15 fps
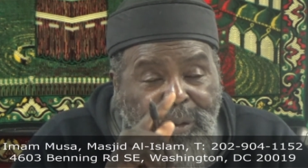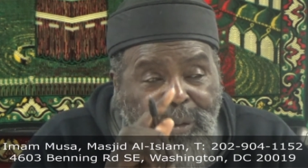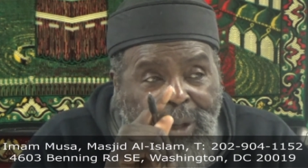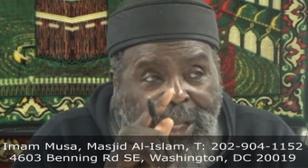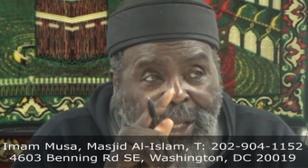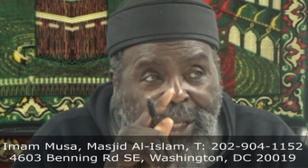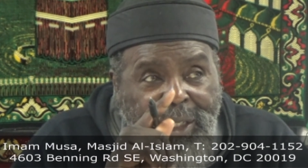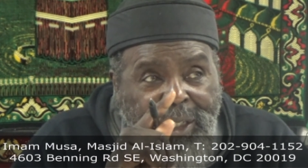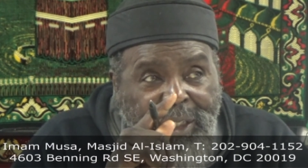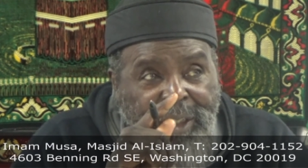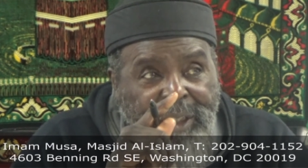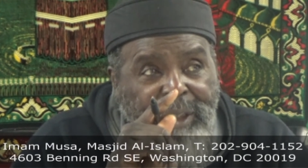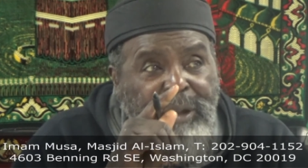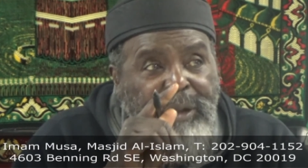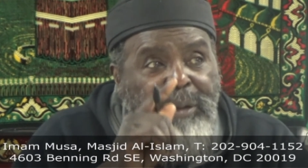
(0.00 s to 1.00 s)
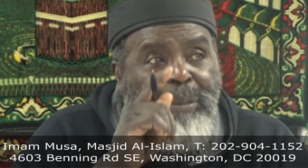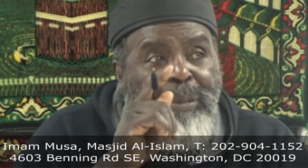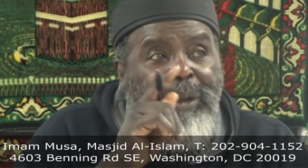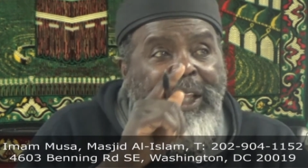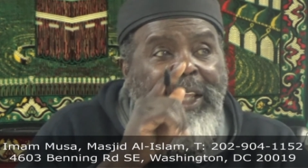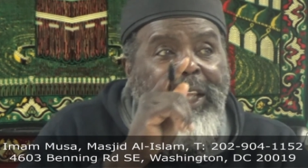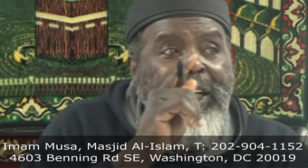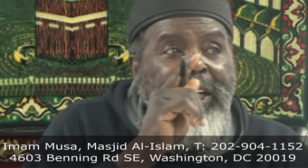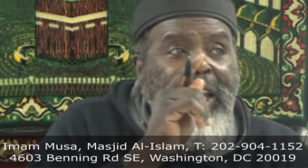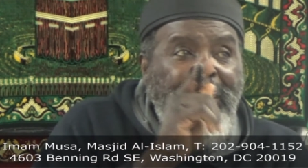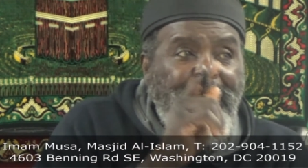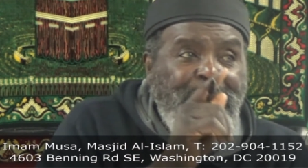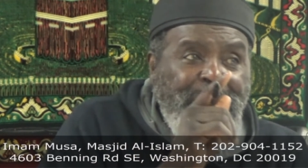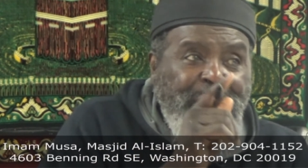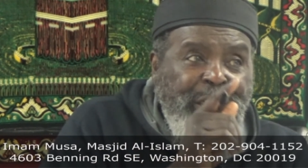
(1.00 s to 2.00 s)
Why? Planned
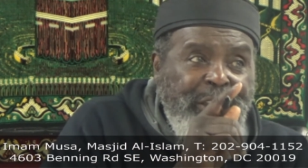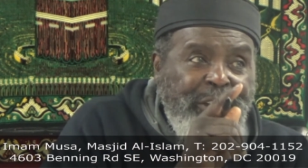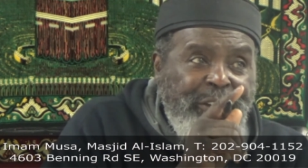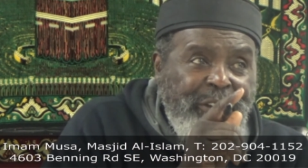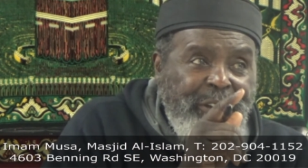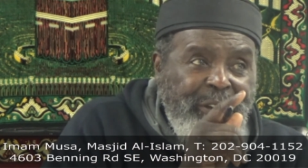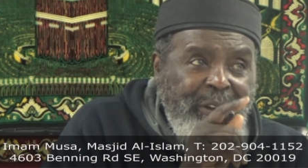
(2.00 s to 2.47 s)
obsolescence